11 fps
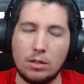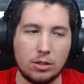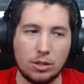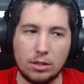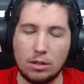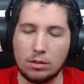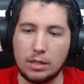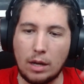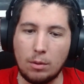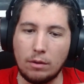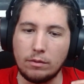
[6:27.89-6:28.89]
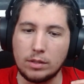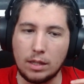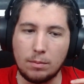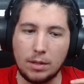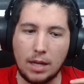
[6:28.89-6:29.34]
Not as good as October,
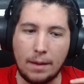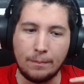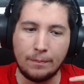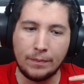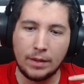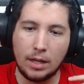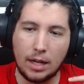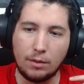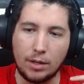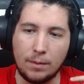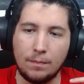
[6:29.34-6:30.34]
obviously. But yeah, anyway.